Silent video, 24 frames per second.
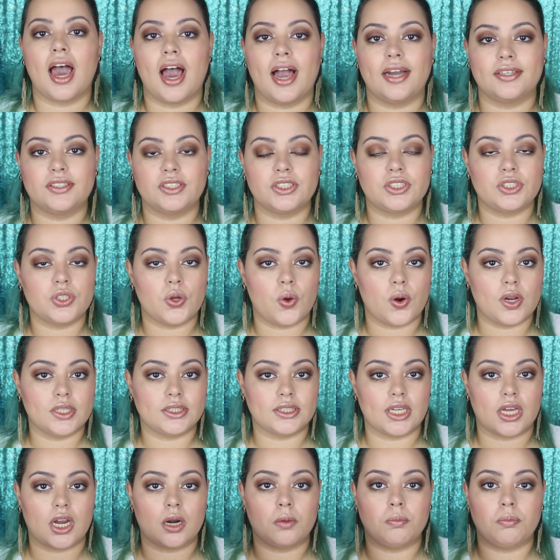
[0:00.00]
I just
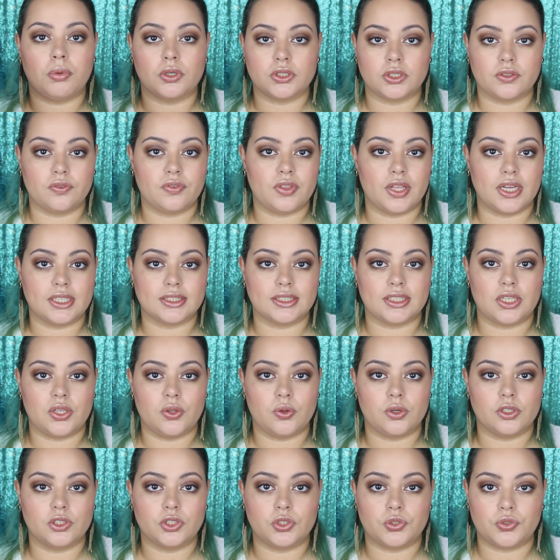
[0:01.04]
noticed I got a bunch of things that
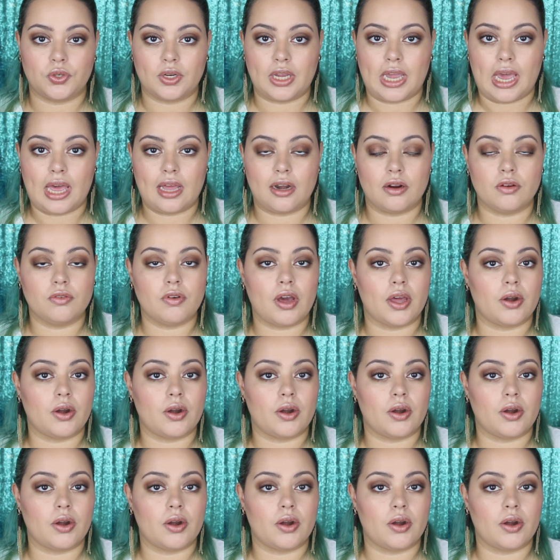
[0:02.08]
you can drink out of.